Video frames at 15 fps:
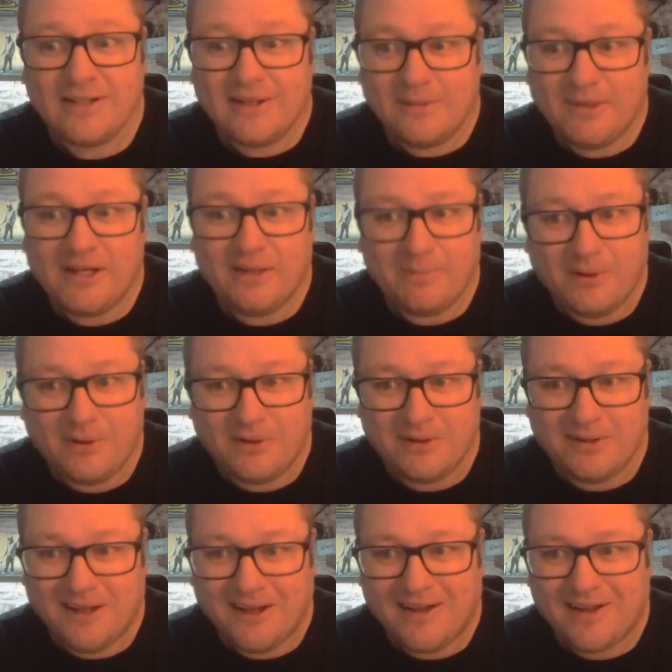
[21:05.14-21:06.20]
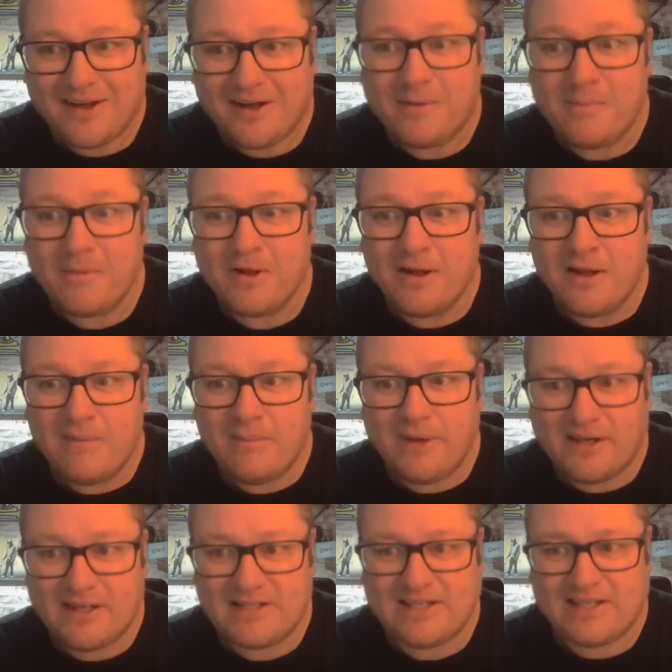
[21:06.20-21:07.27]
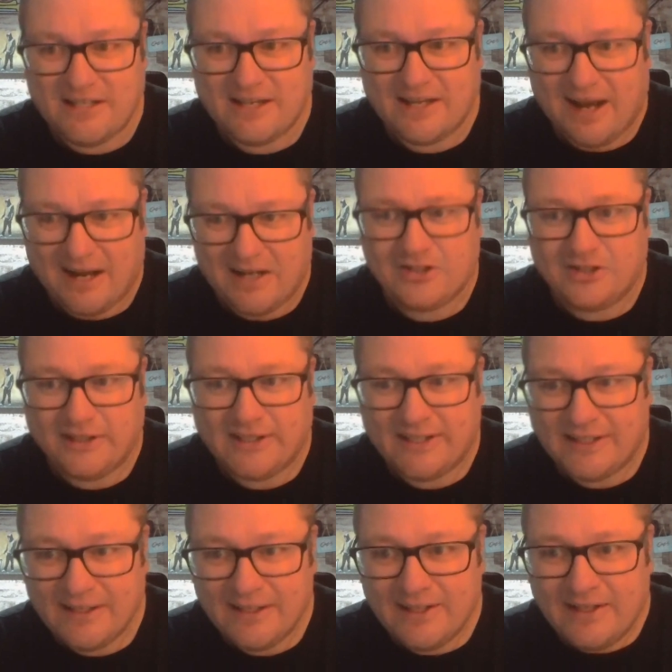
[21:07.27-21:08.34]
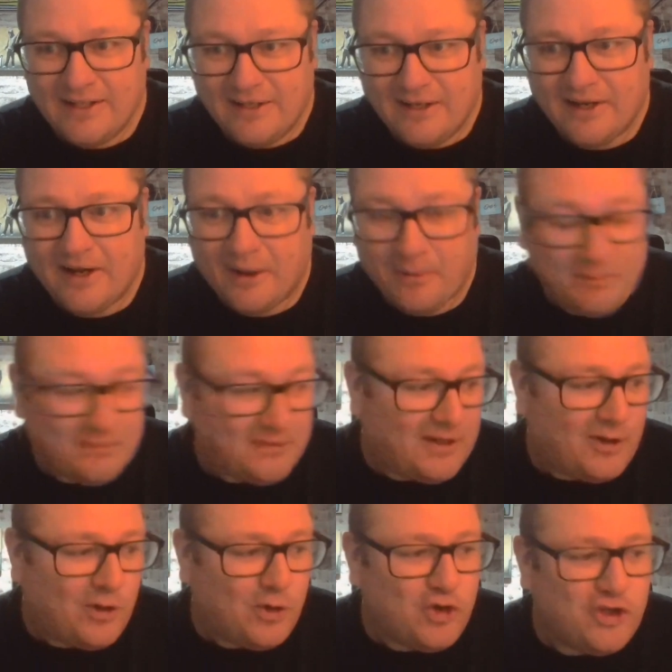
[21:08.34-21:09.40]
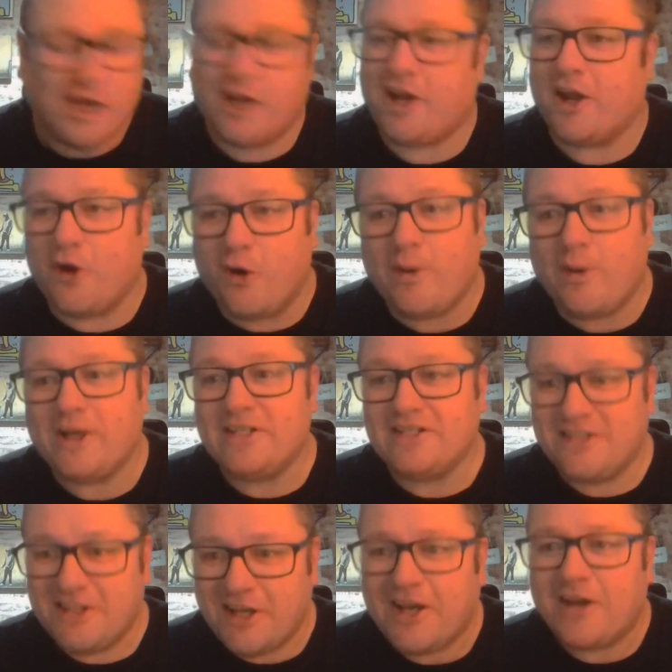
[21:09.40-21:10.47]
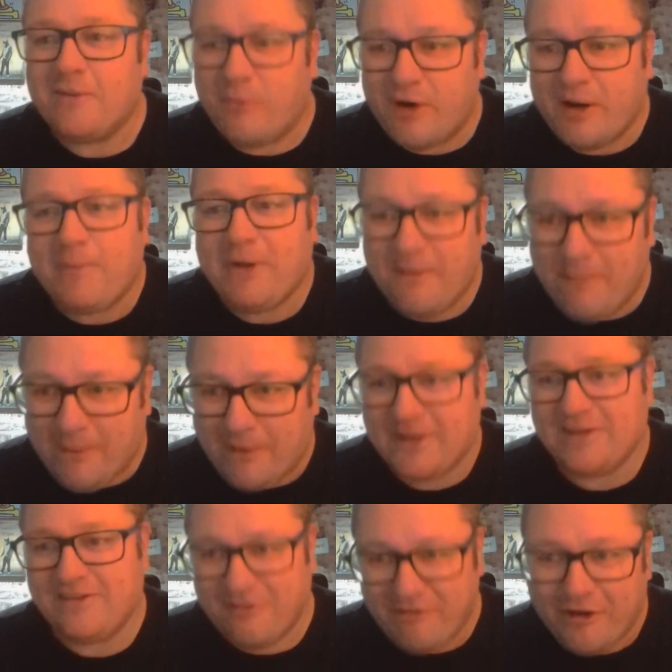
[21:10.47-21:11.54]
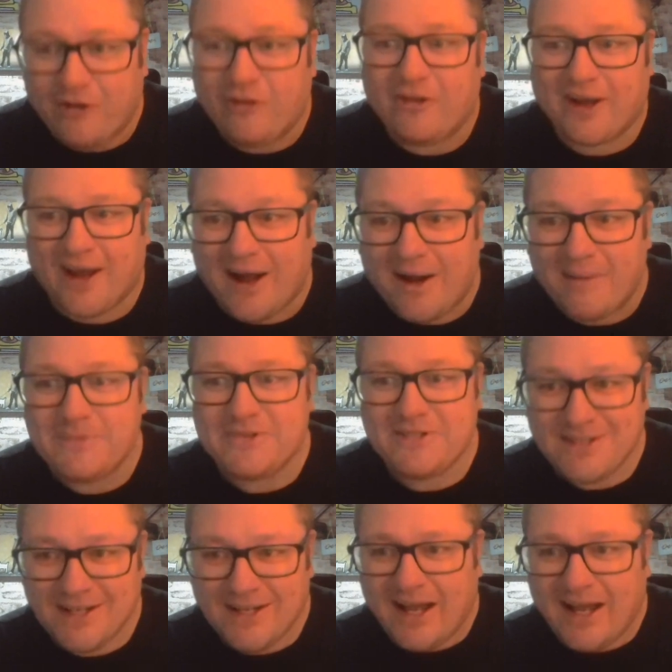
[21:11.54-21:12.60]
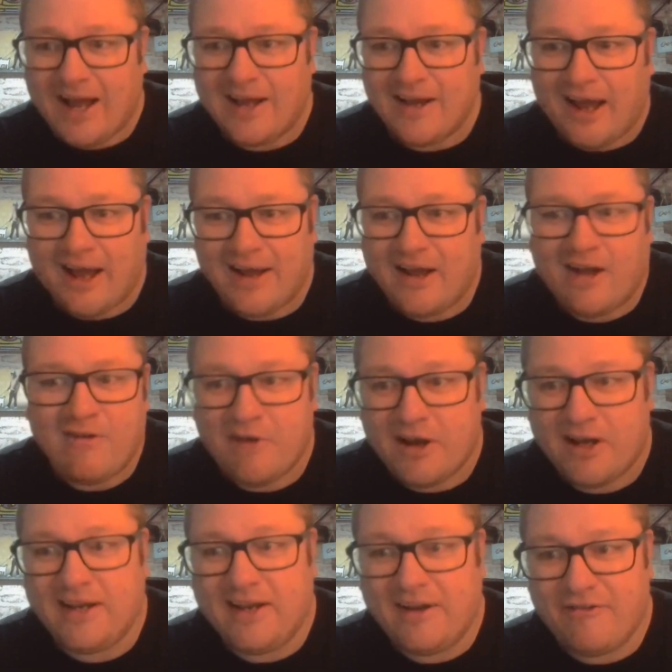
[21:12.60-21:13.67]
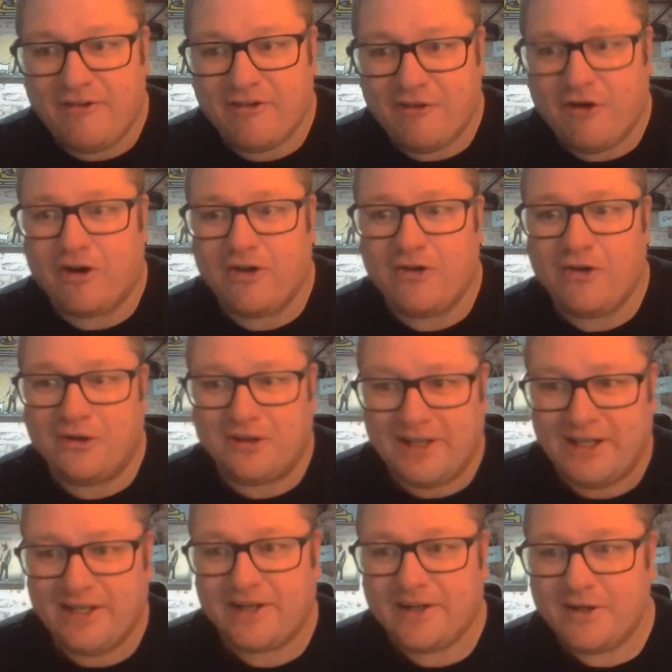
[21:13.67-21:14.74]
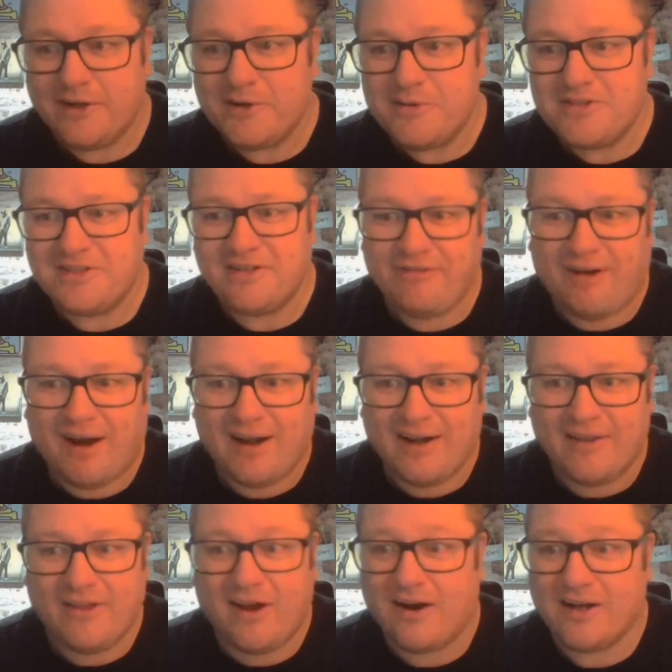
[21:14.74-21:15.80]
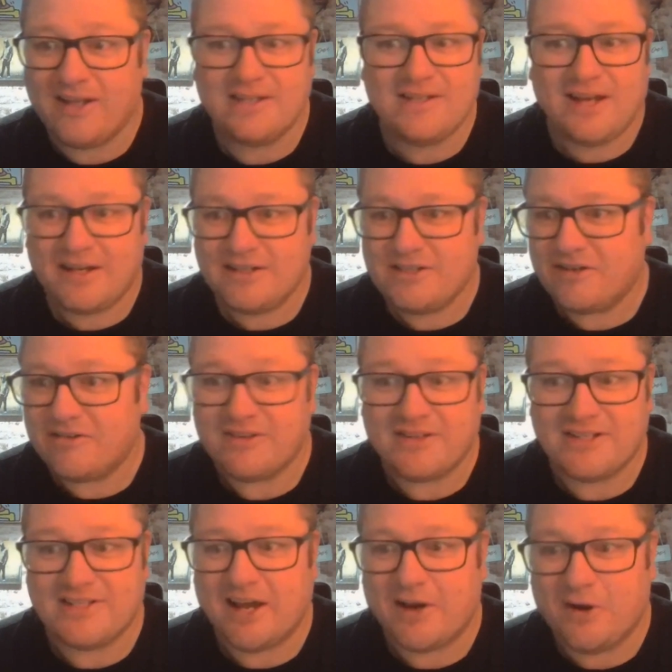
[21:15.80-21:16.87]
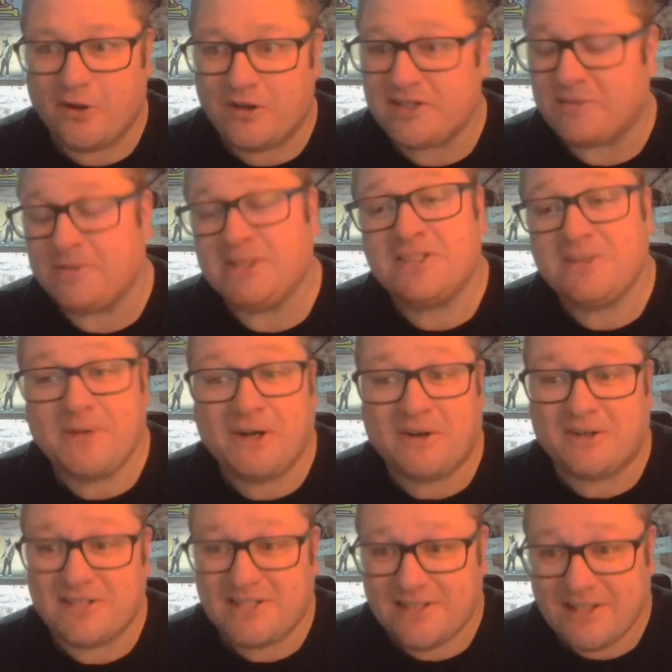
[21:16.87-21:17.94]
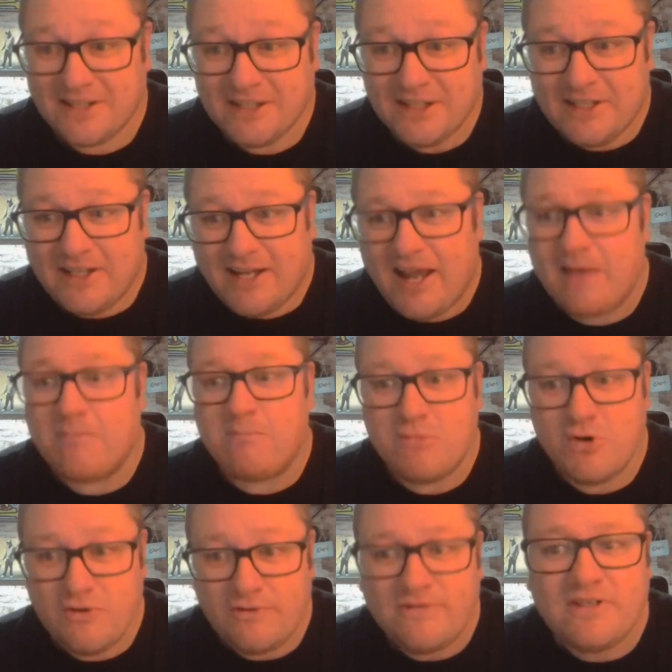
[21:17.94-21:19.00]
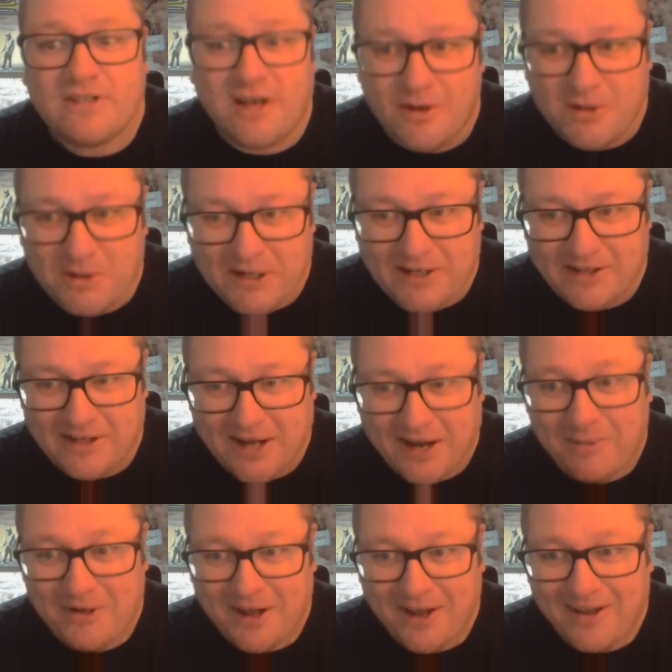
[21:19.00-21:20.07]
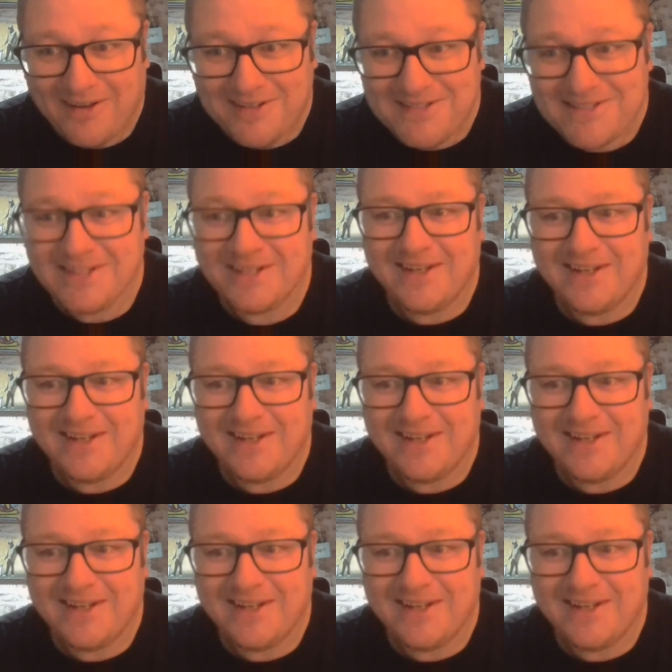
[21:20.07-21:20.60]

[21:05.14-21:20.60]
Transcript: people. Because I think actually, you can bring people in to fill the gaps. And really, if you've got your leader who's defining the architecture and the technology, I mean, to be honest, that it moves so quickly nowadays,